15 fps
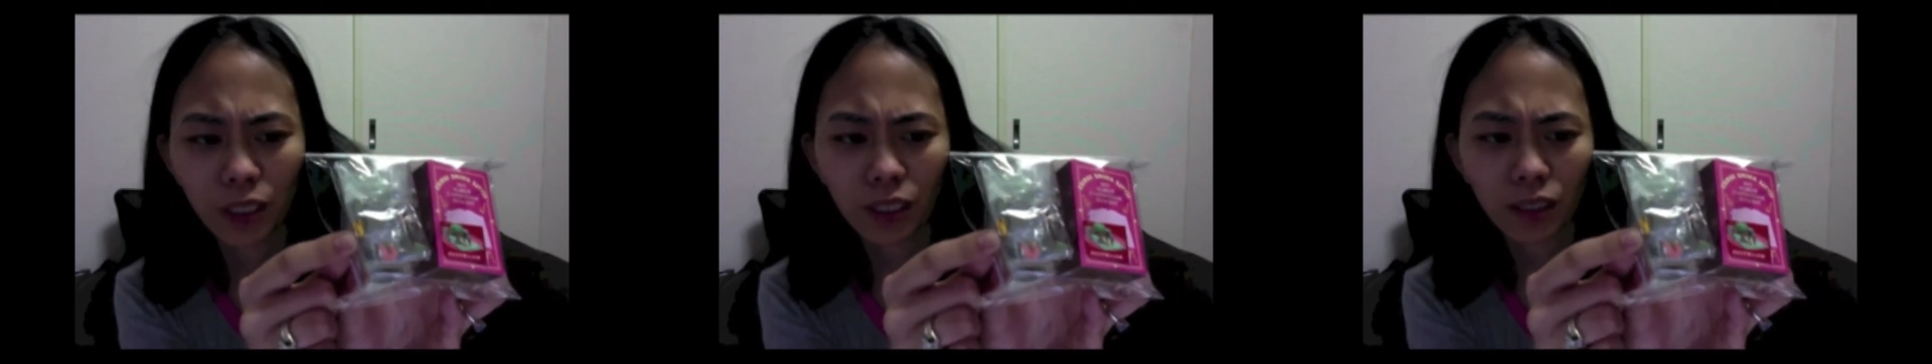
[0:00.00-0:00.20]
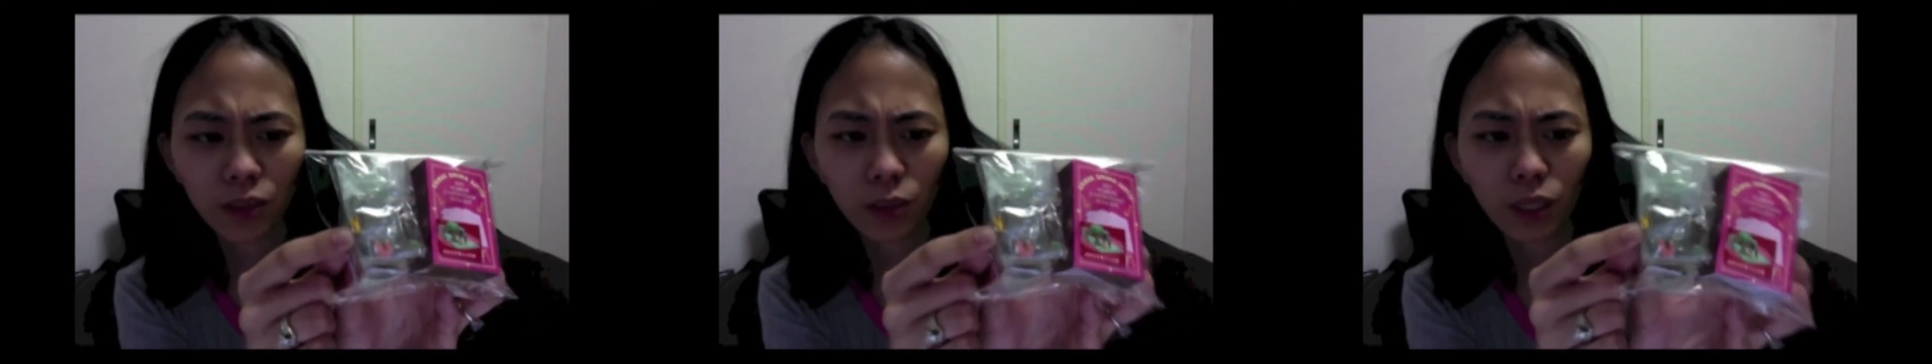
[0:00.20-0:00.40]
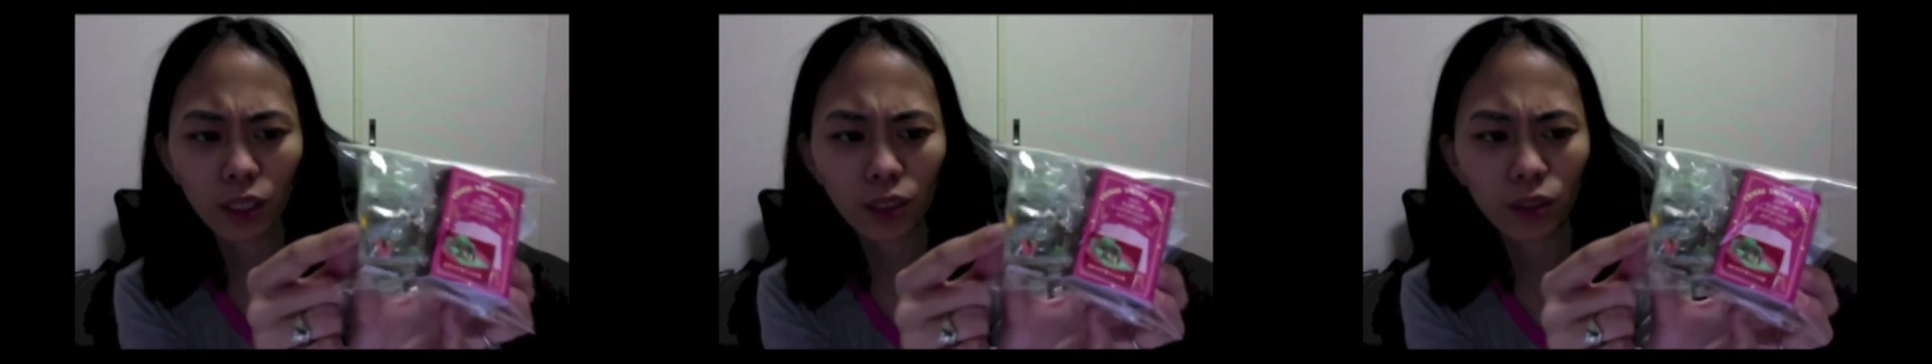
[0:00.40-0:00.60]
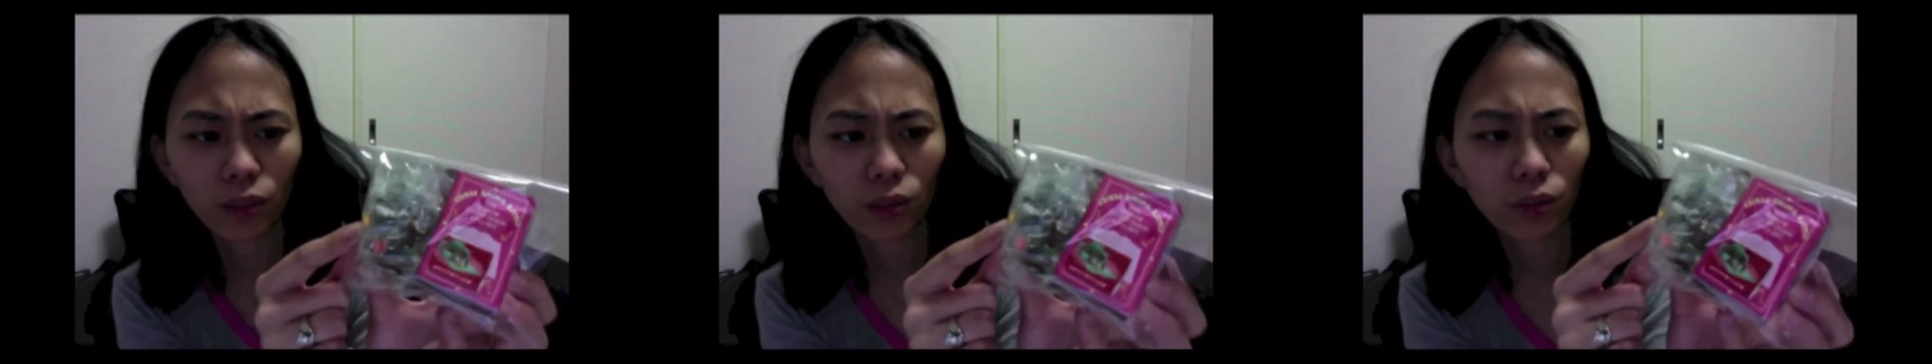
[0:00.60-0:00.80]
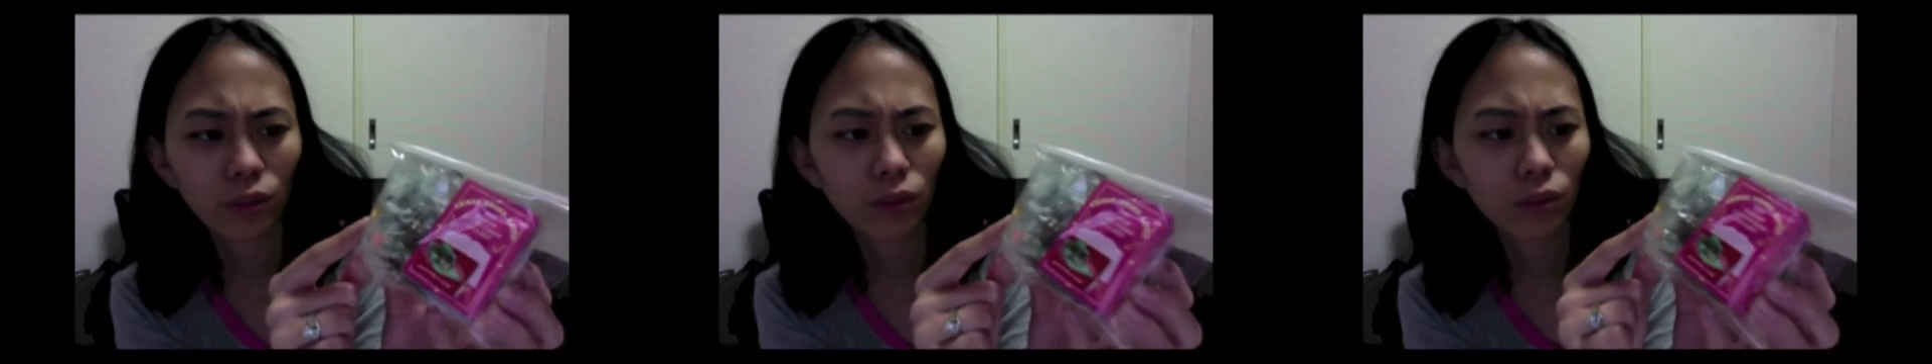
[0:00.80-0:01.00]
Japanese
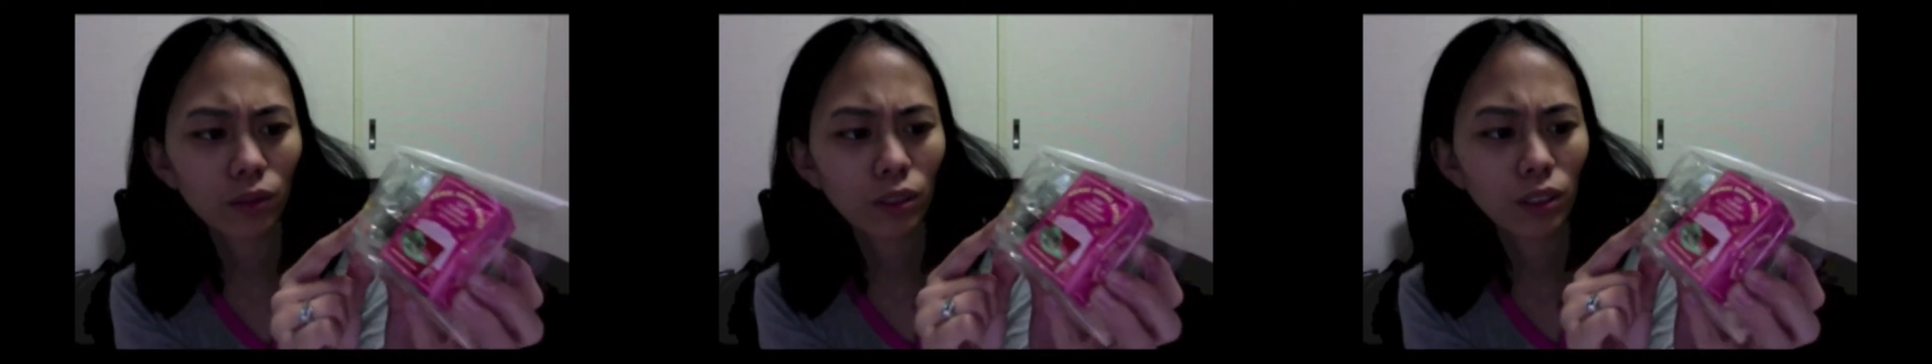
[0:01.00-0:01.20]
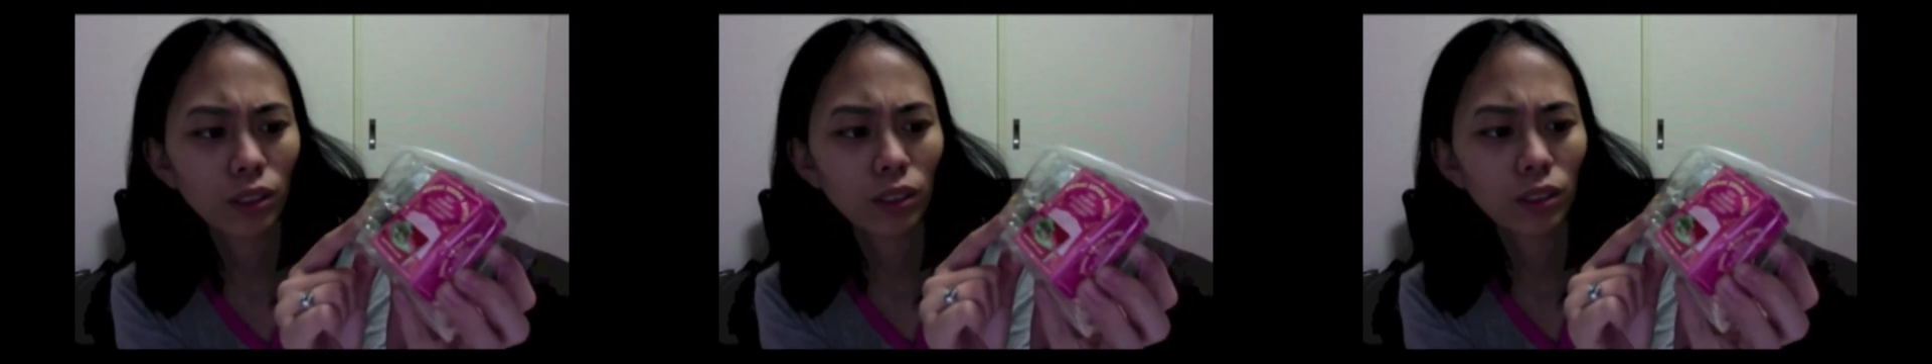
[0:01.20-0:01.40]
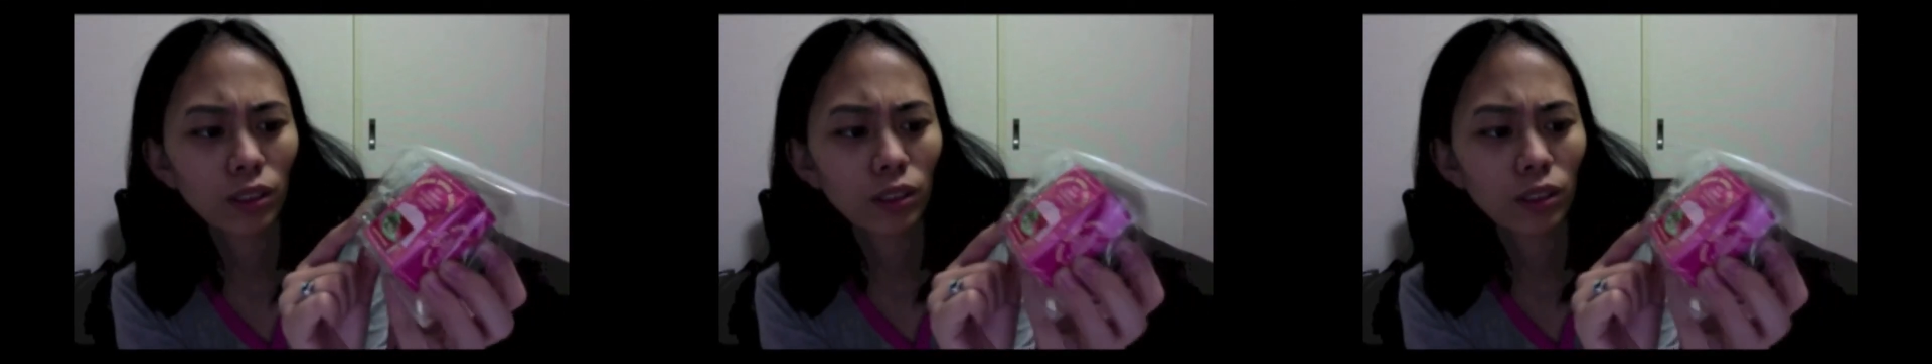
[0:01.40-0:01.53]
raccoon.